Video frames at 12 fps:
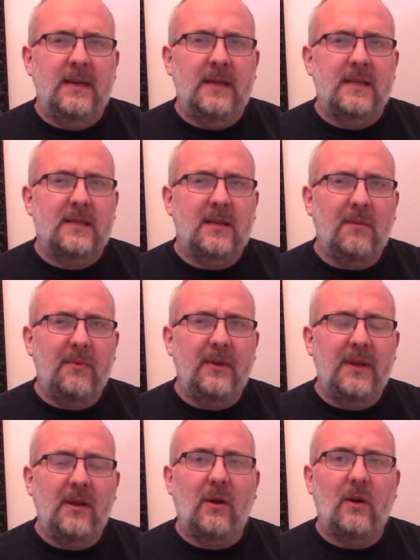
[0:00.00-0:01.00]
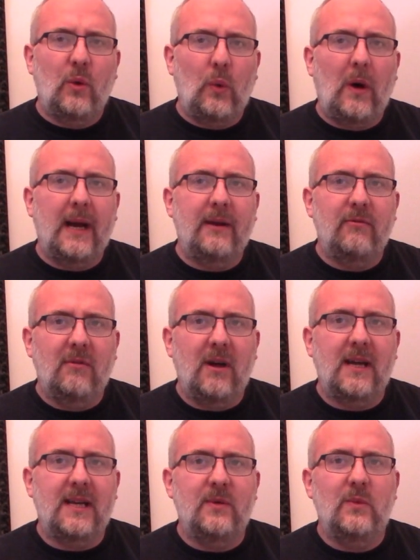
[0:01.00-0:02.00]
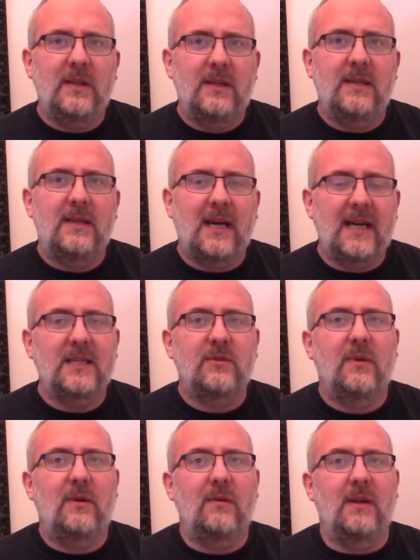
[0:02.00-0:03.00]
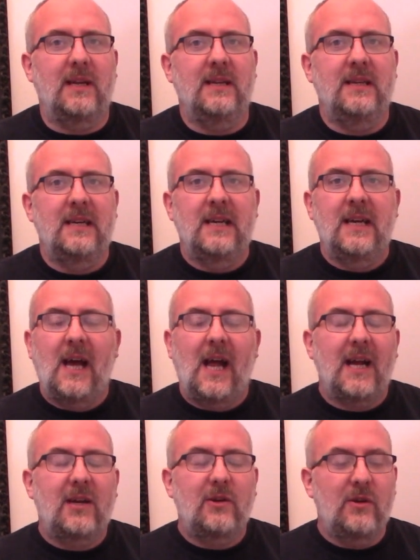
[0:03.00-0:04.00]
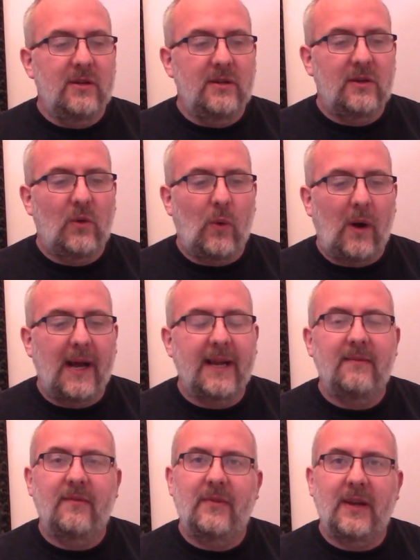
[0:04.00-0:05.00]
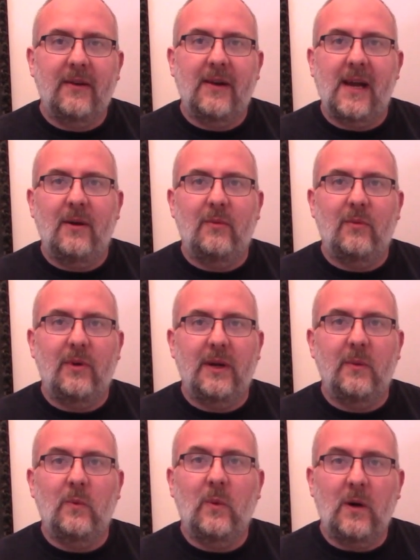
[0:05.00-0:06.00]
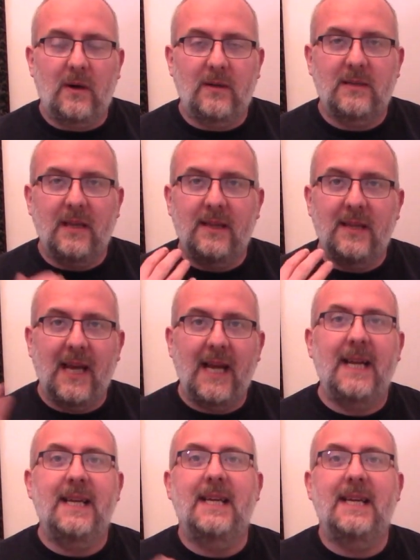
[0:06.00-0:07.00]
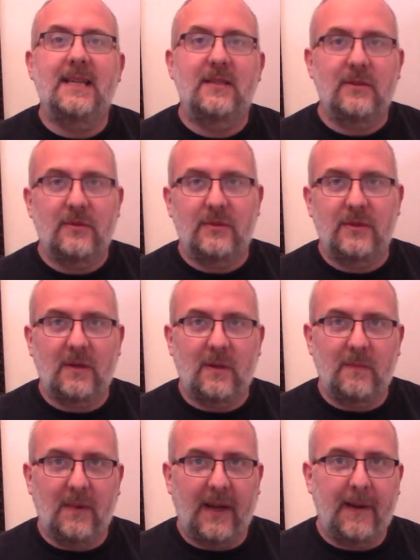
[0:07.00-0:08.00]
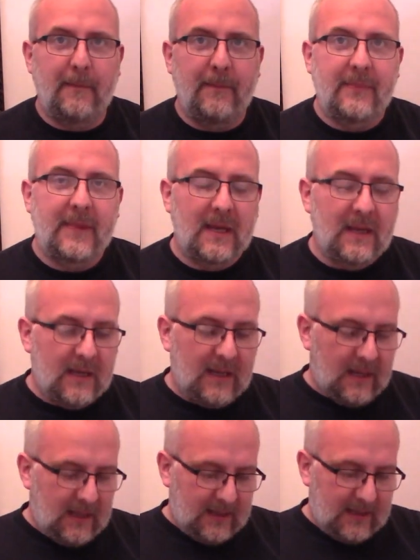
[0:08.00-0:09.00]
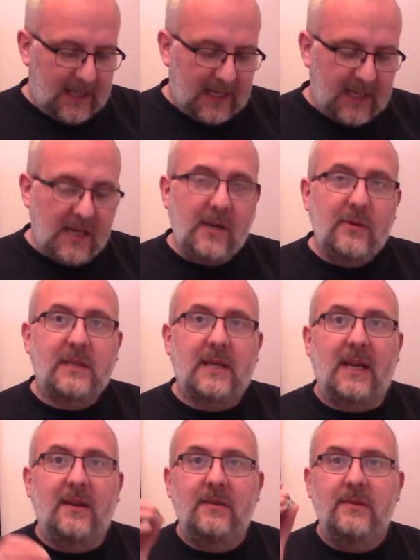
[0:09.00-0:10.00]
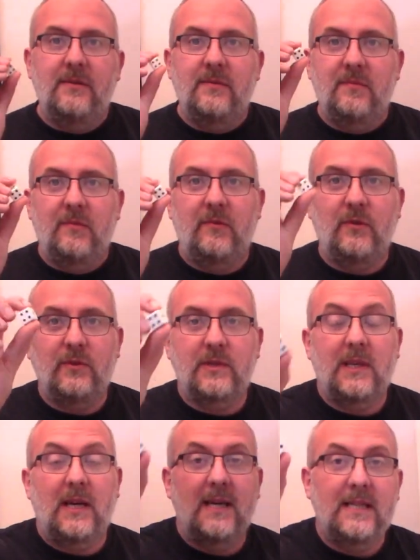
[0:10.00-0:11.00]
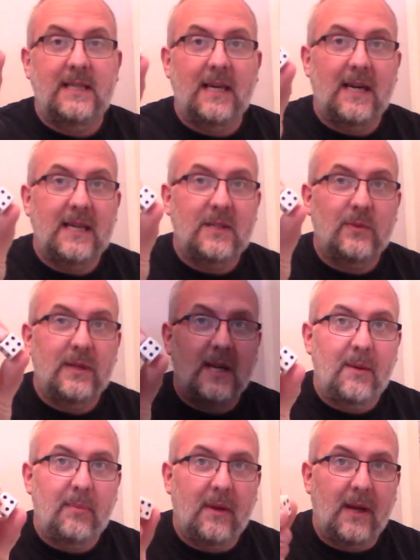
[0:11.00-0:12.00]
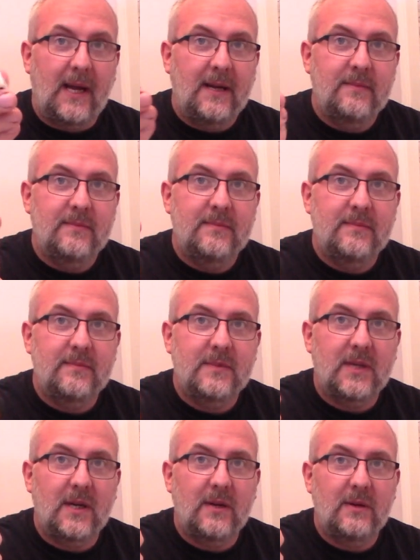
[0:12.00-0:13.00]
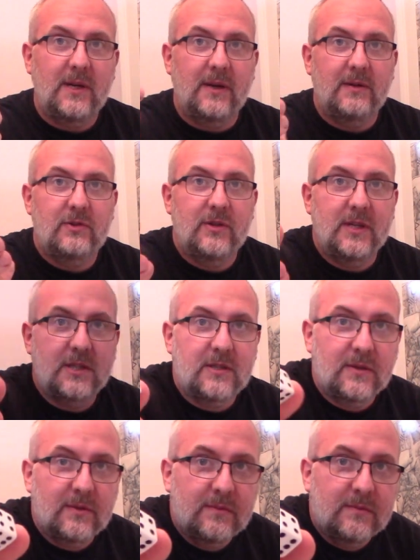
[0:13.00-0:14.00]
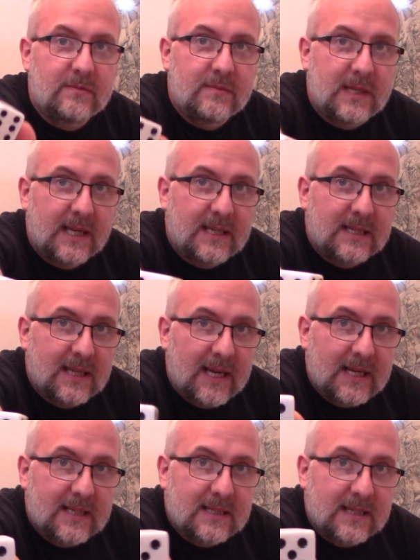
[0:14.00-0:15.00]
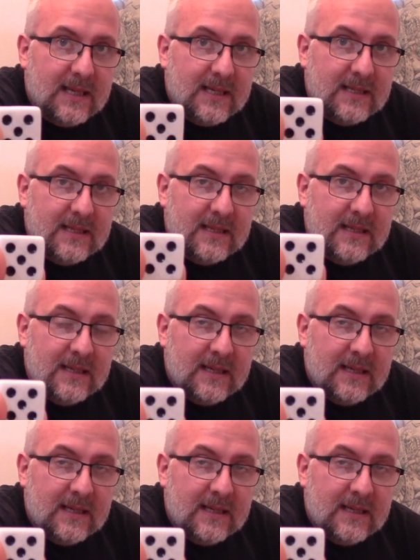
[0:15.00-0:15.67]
something not quite right with the dice rolling. I couldn't quite figure out what it was, and then it dawned on me. They're using full-size dice when they play. So, you know, traditional D6 is